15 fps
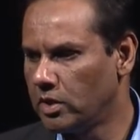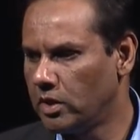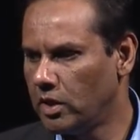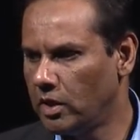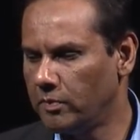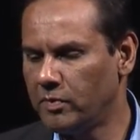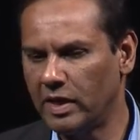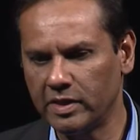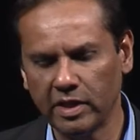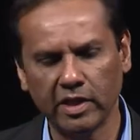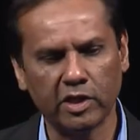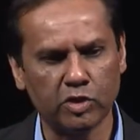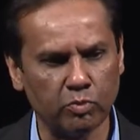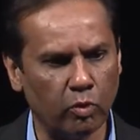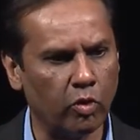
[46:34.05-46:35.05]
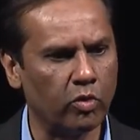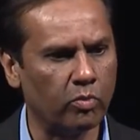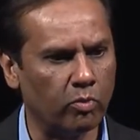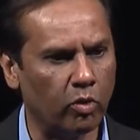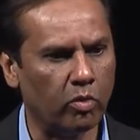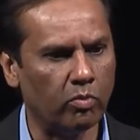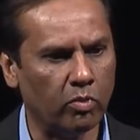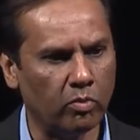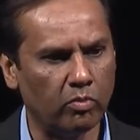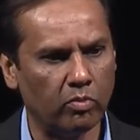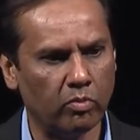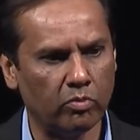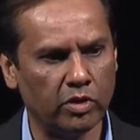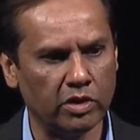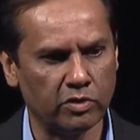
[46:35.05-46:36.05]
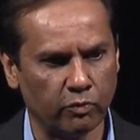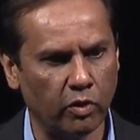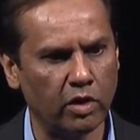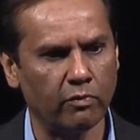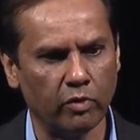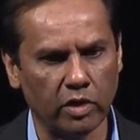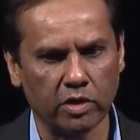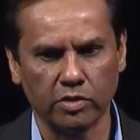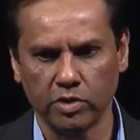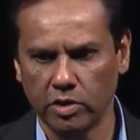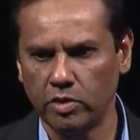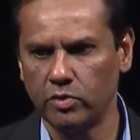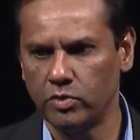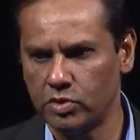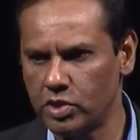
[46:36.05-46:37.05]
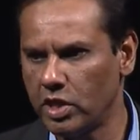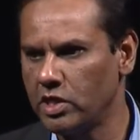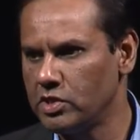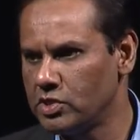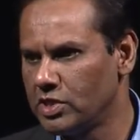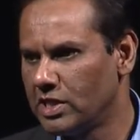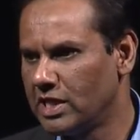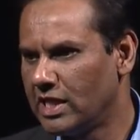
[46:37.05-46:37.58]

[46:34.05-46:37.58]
I think it's more this world will continue to change